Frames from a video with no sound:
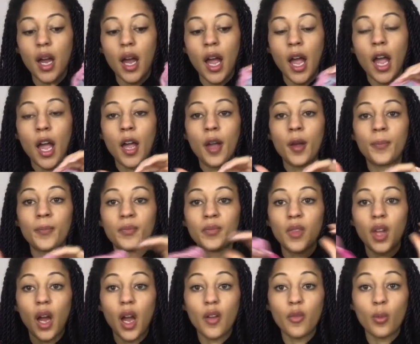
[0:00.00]
Um,
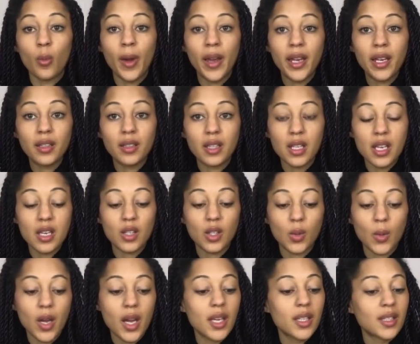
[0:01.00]
I've weighed these
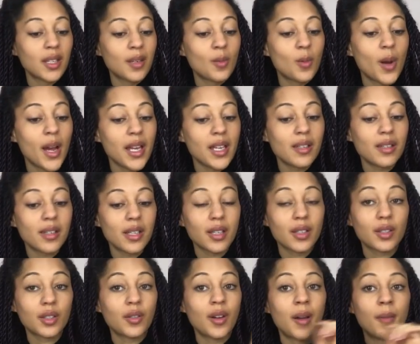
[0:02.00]
squares, they weigh
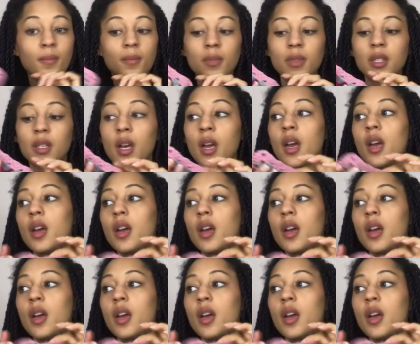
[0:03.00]
six grams.